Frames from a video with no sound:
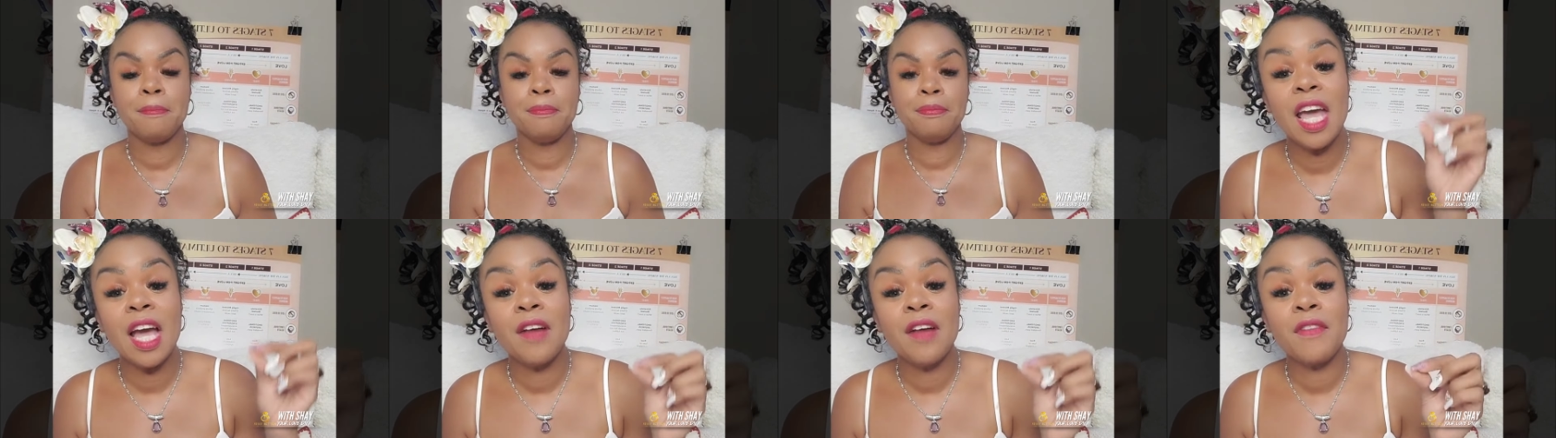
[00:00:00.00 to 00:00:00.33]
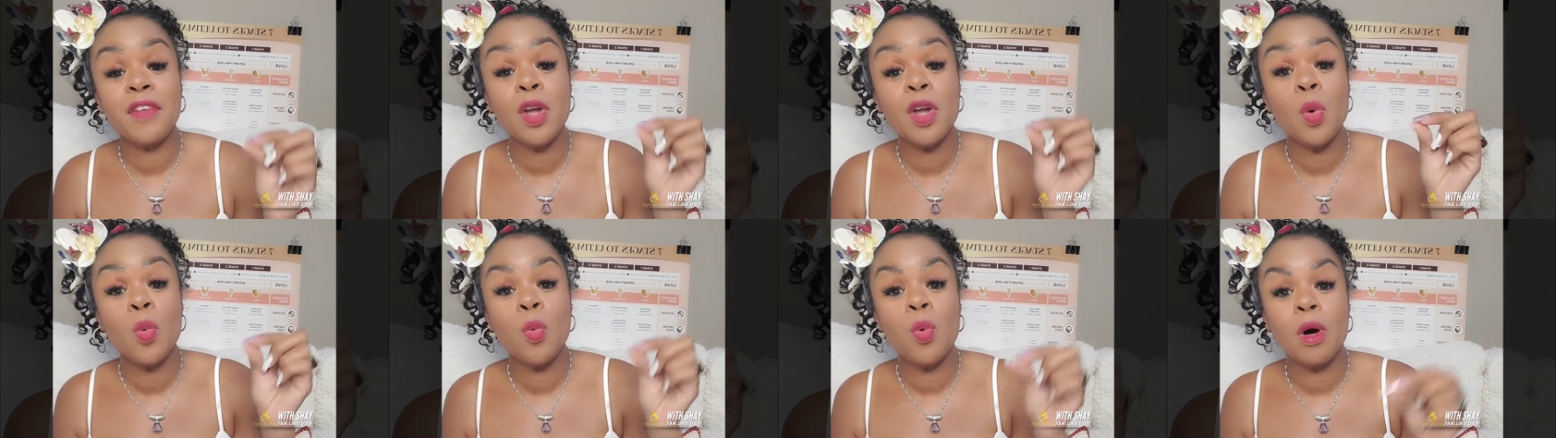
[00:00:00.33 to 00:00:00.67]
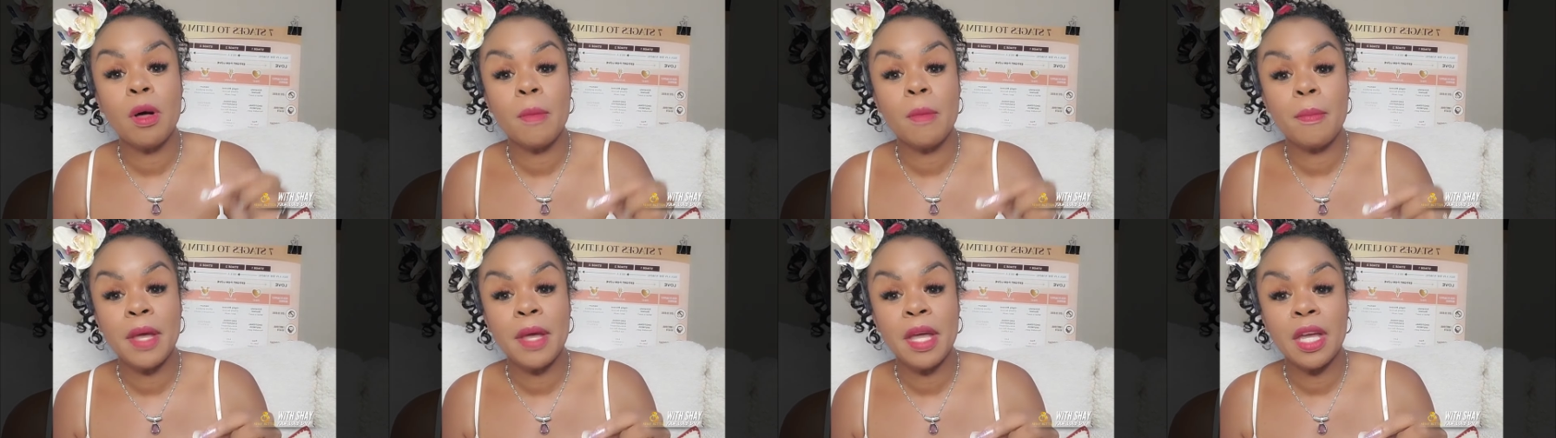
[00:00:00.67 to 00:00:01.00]
Every
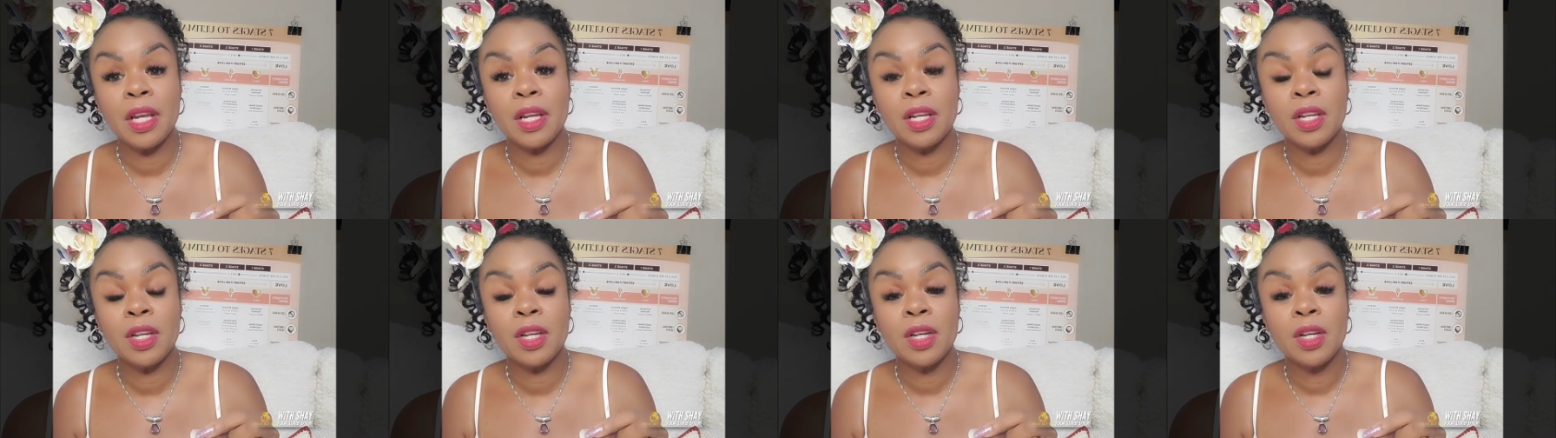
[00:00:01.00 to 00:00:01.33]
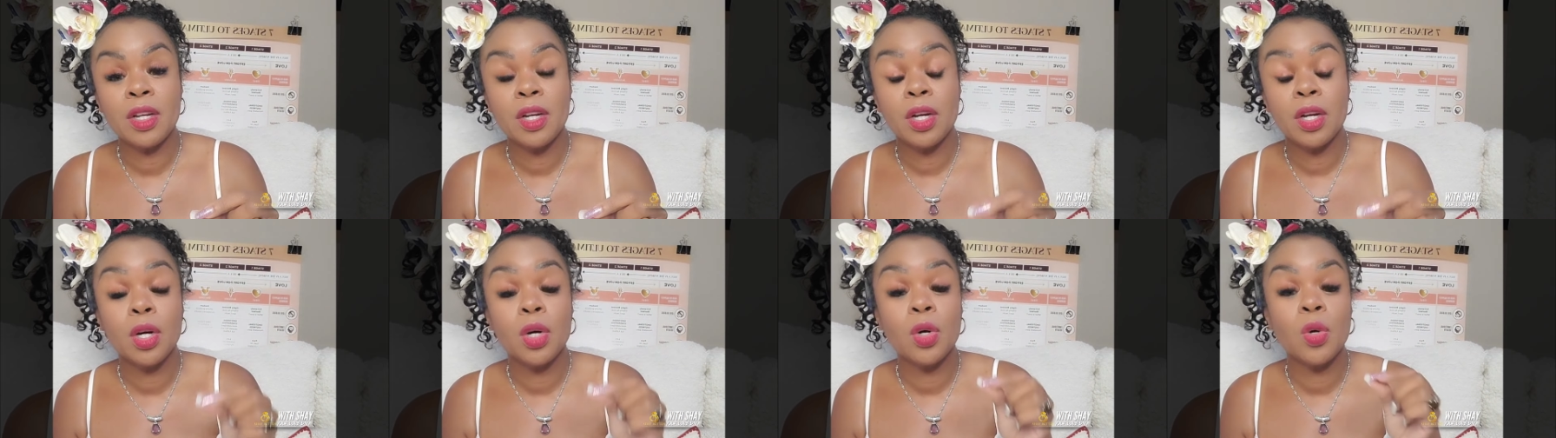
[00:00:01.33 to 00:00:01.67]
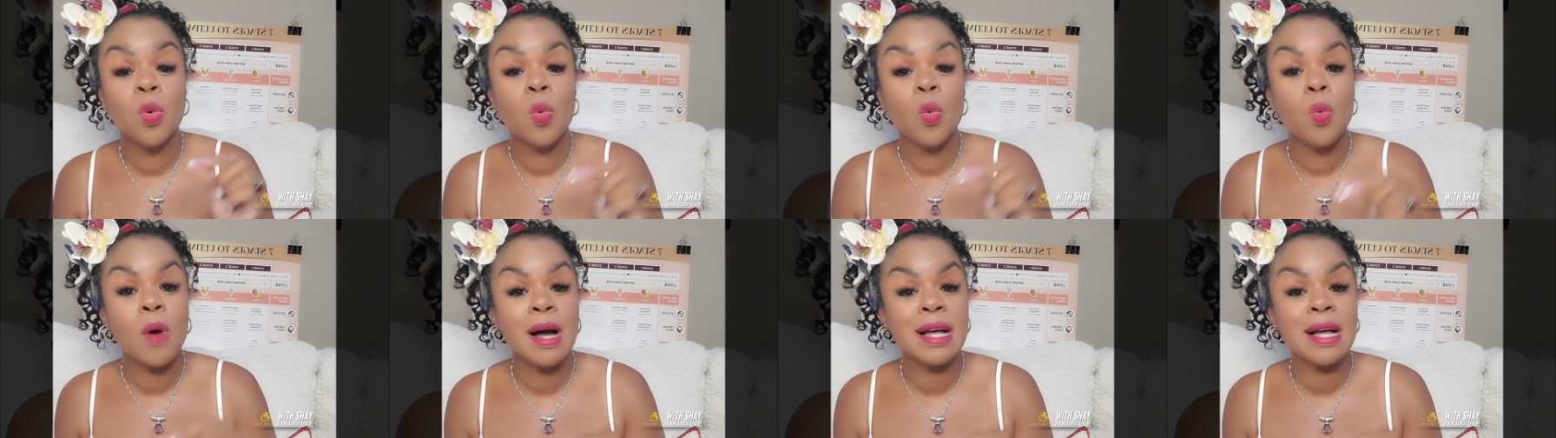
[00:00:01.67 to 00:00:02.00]
woman who
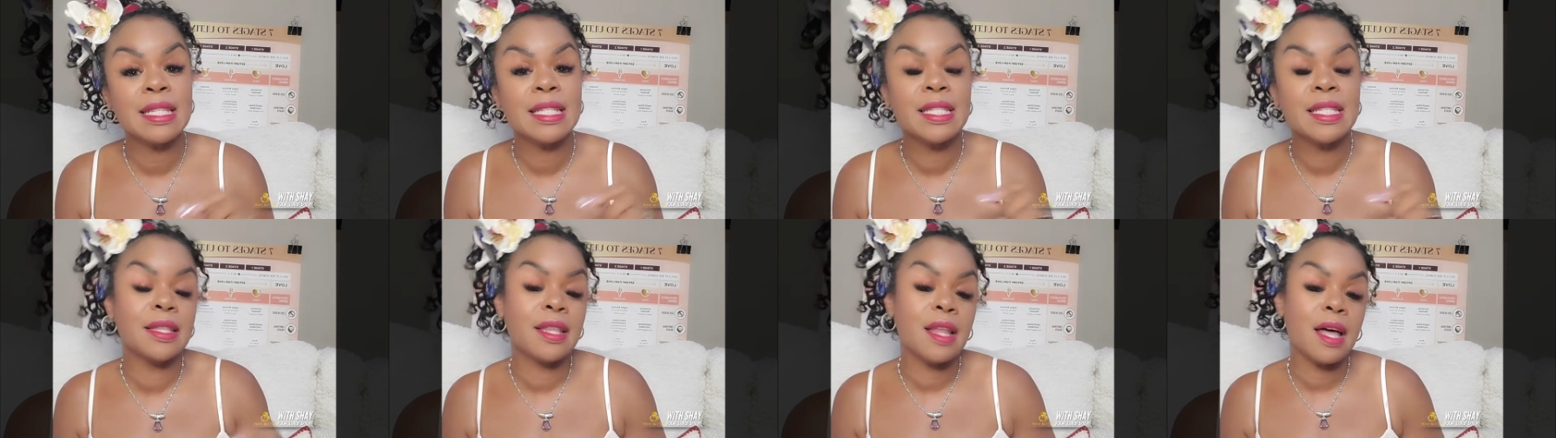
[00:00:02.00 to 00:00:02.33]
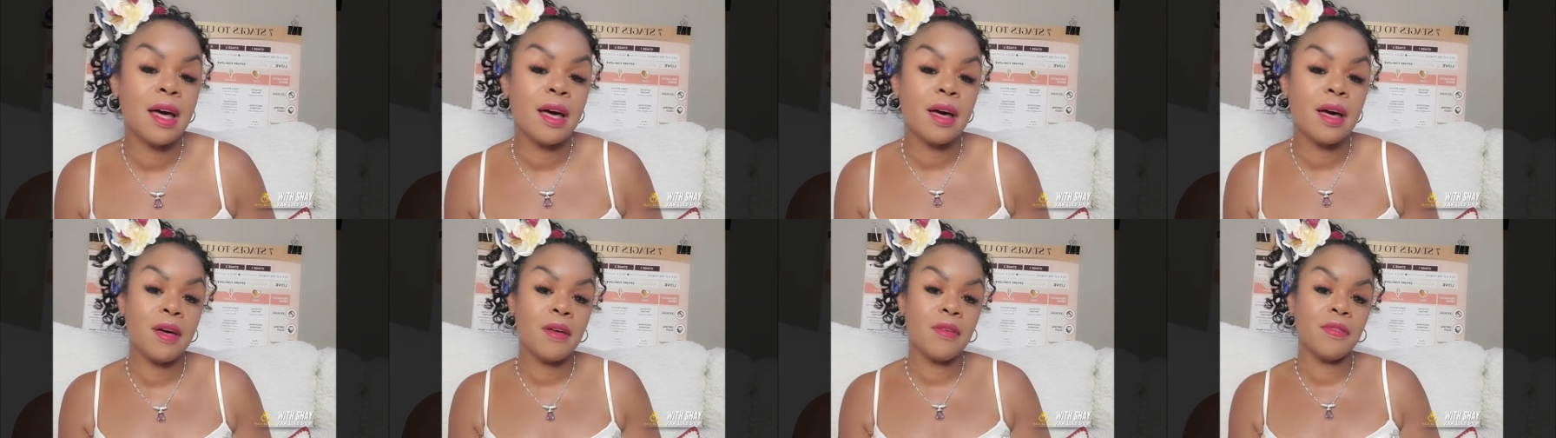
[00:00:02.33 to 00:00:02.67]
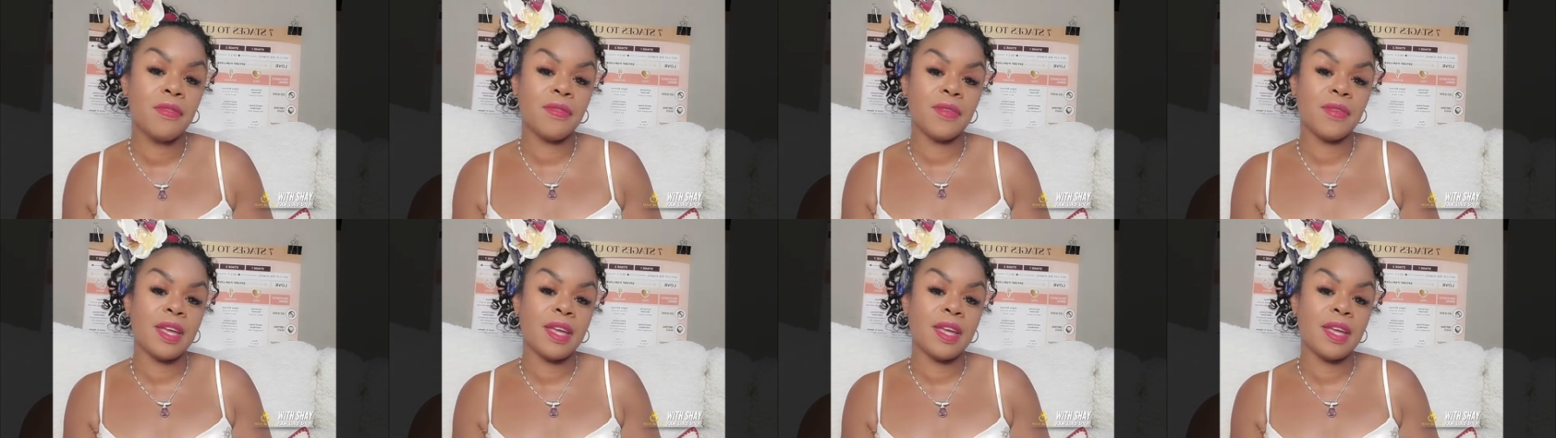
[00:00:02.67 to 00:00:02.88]
wants love